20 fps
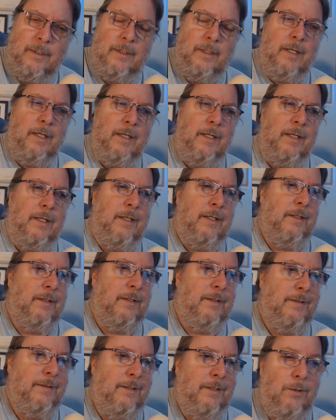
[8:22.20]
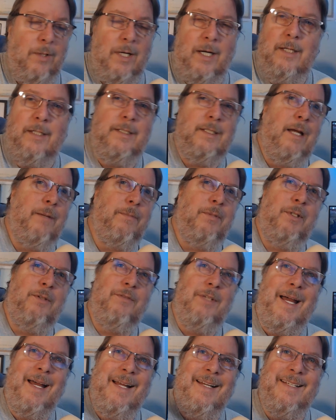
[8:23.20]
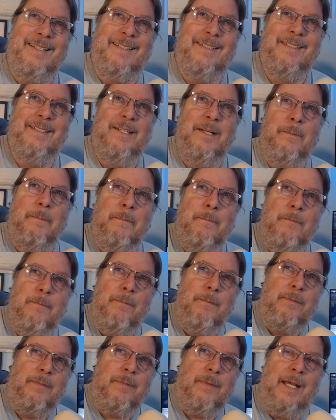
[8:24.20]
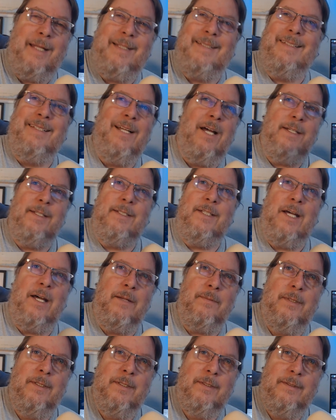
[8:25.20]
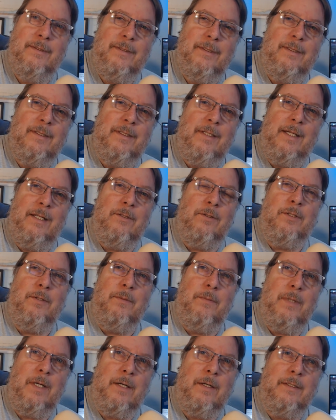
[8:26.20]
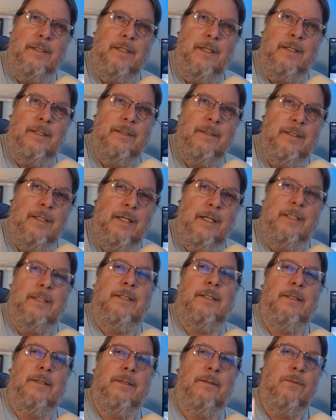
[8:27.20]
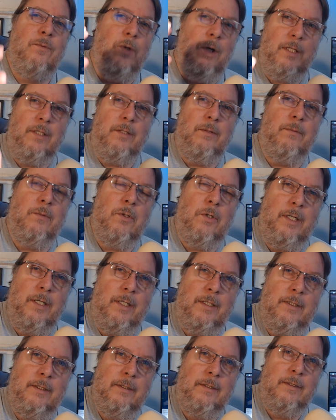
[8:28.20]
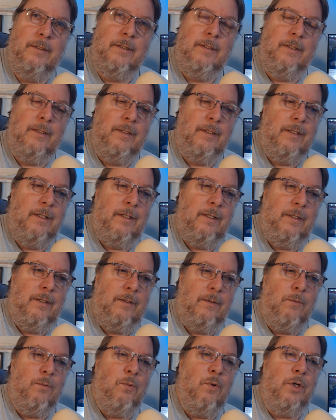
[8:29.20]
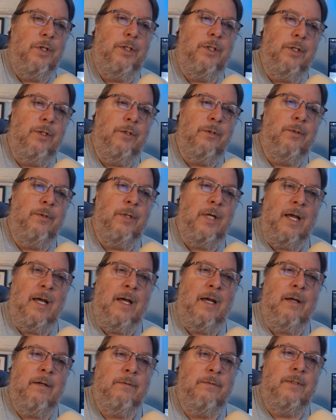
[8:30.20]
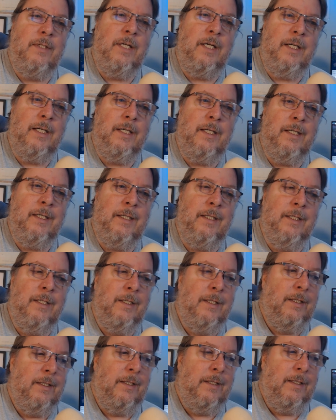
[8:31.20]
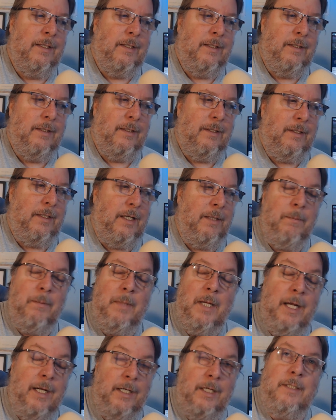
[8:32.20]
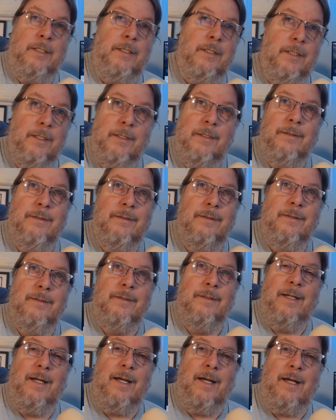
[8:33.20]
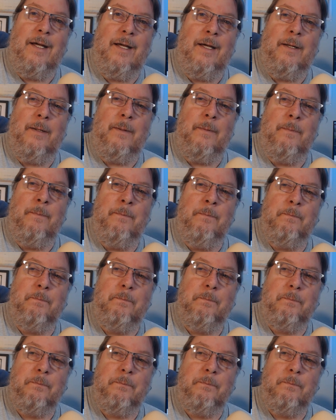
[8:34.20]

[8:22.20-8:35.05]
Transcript: uh, a great example of that is it's nighttime in north america it's one in the morning would you have the immediate um,